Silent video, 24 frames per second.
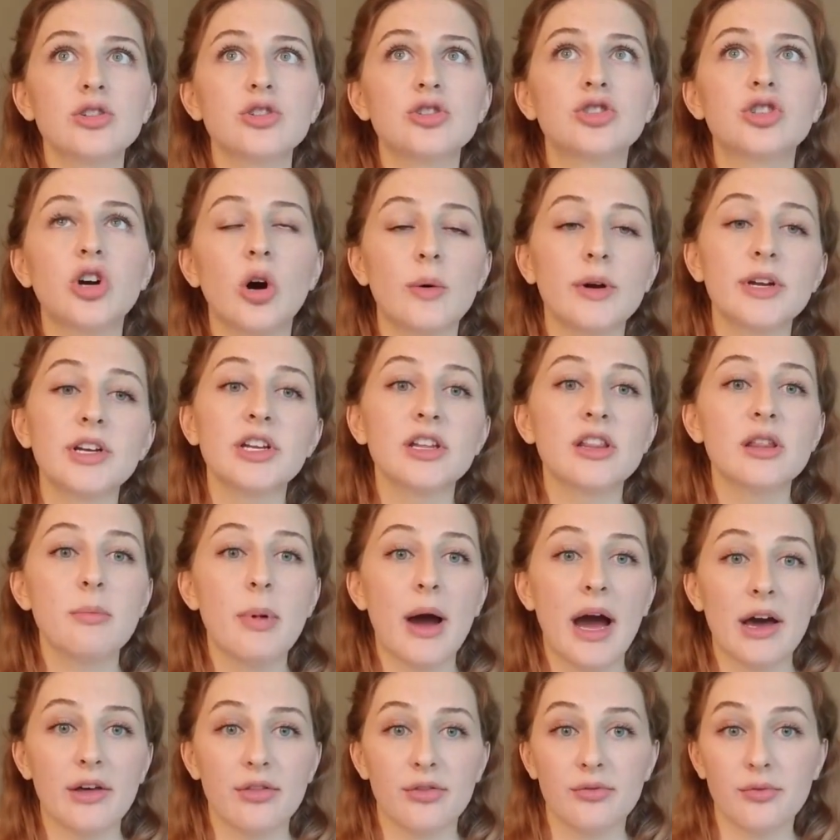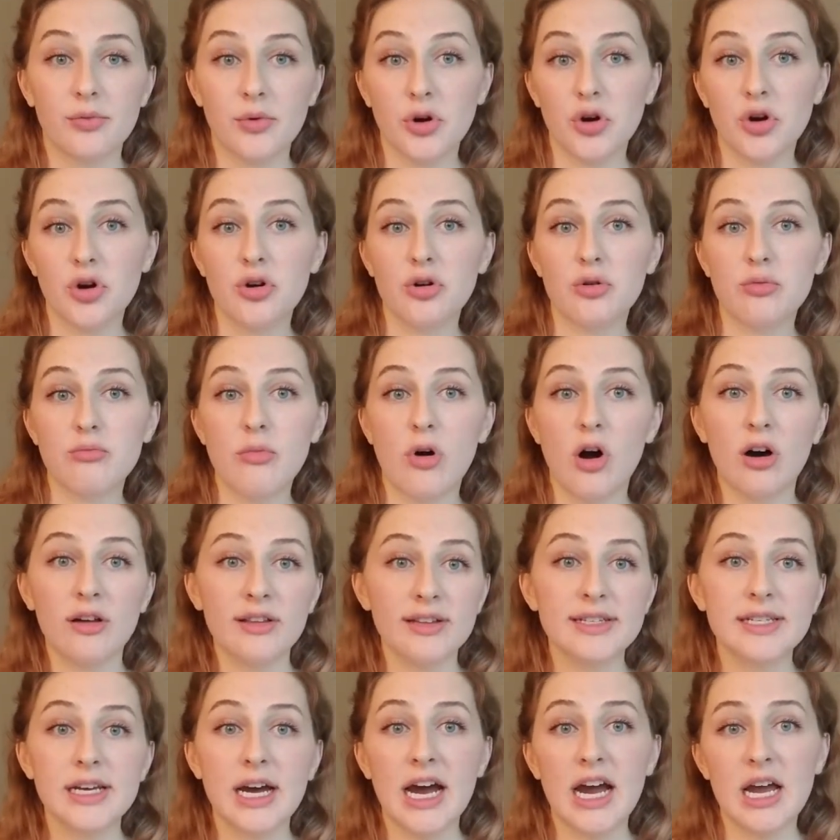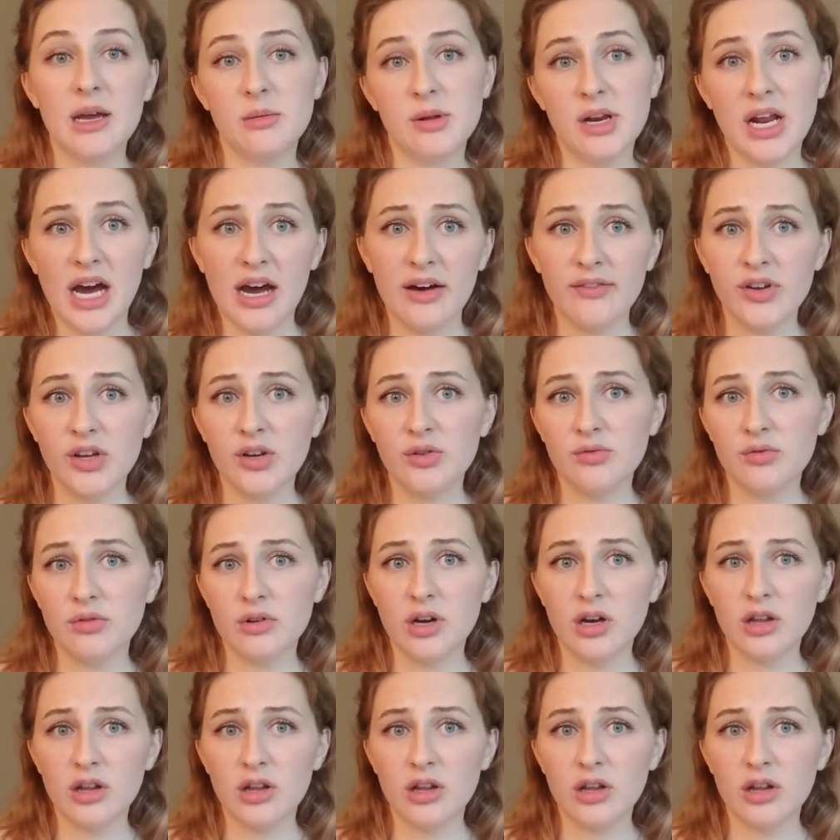going to the bathroom all the time and having